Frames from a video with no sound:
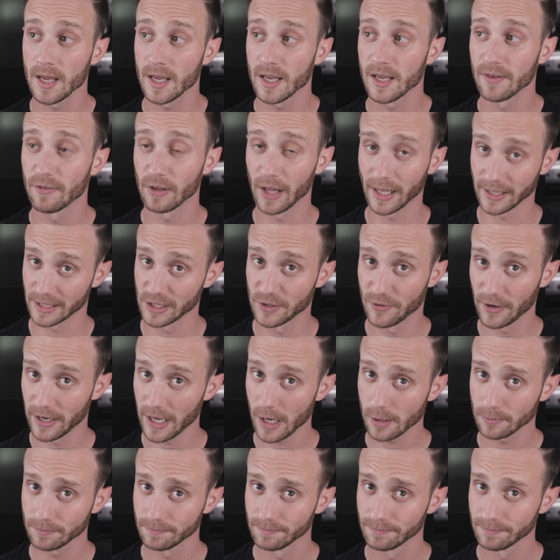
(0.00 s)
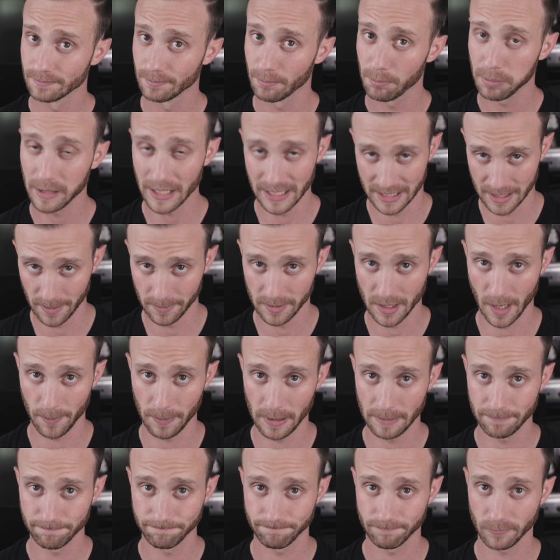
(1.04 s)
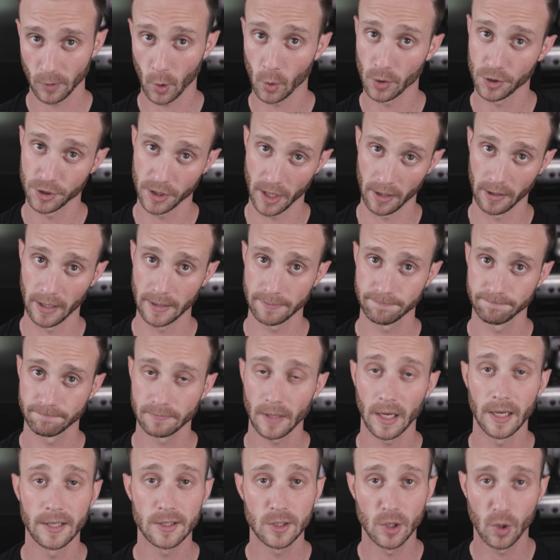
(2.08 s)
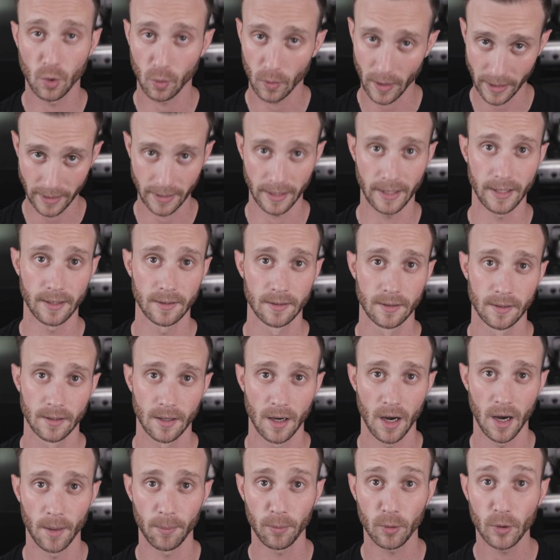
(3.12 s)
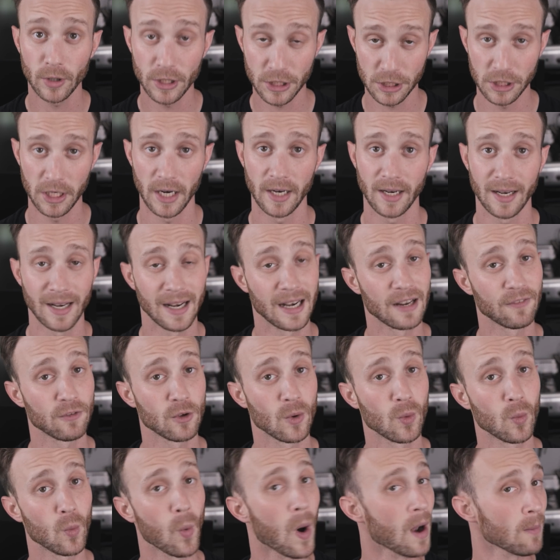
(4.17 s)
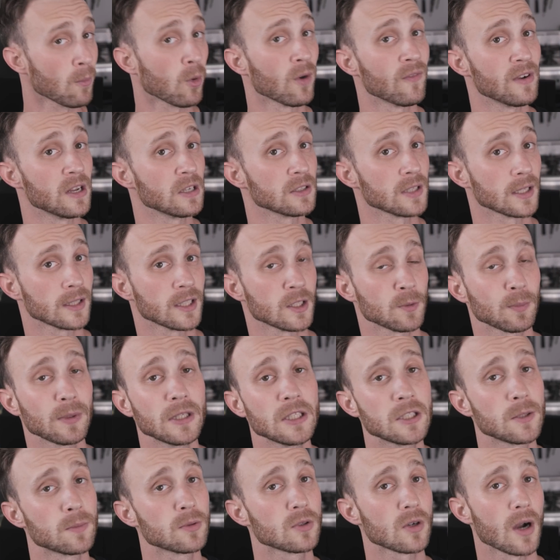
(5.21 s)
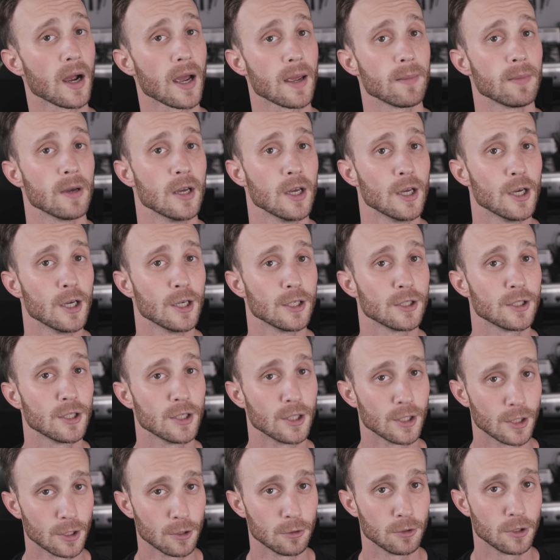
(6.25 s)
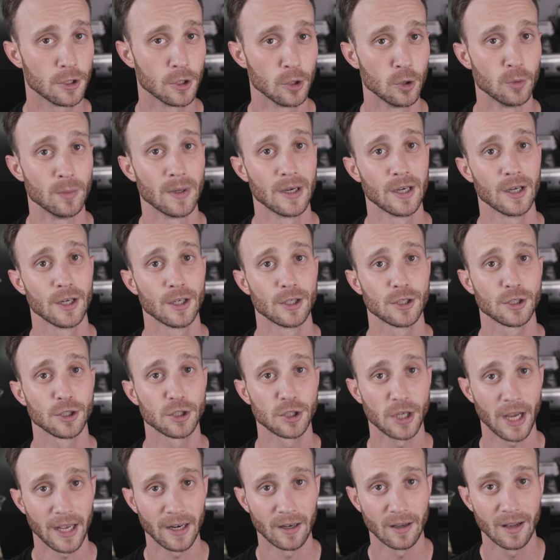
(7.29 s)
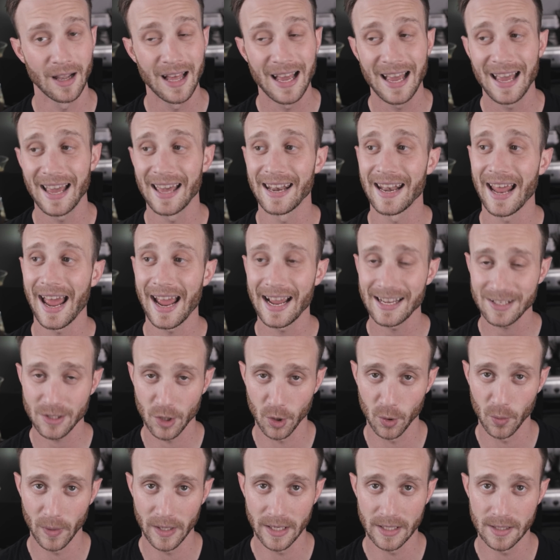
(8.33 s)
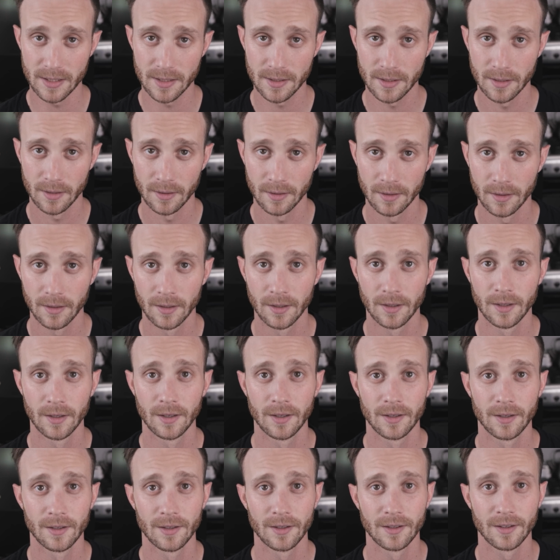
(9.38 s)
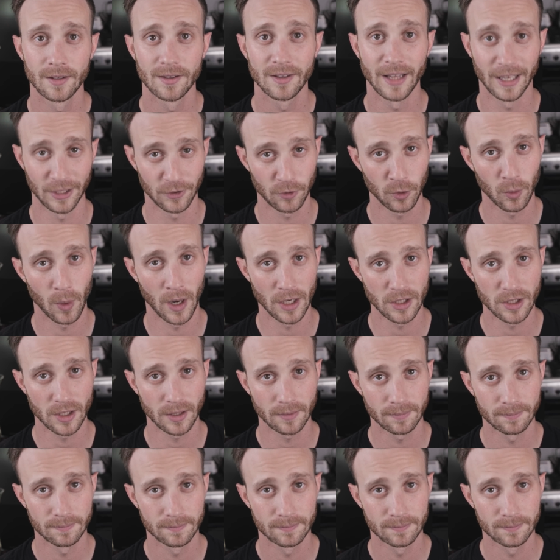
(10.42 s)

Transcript: If you like this video, please thumbs up it or share it. It's greatly appreciated. And if you want more videos like this, please subscribe to the YouTube channel. And as always, thanks for watching.